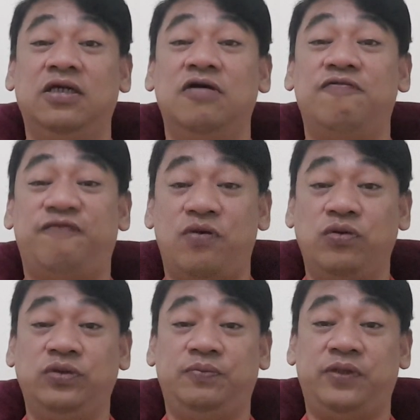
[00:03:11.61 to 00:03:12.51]

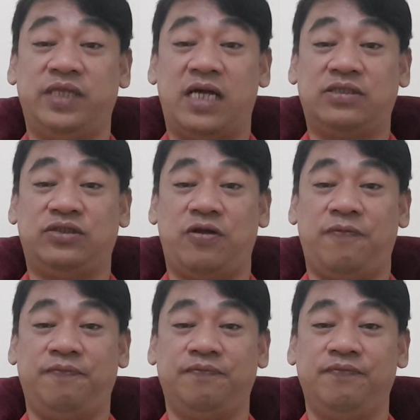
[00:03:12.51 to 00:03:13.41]
Food production,
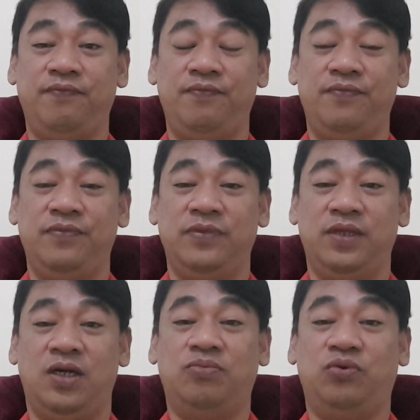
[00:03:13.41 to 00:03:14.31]

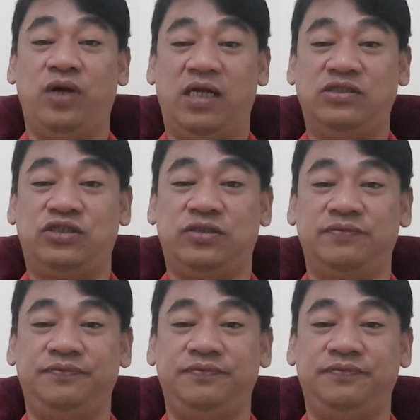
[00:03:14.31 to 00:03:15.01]
of which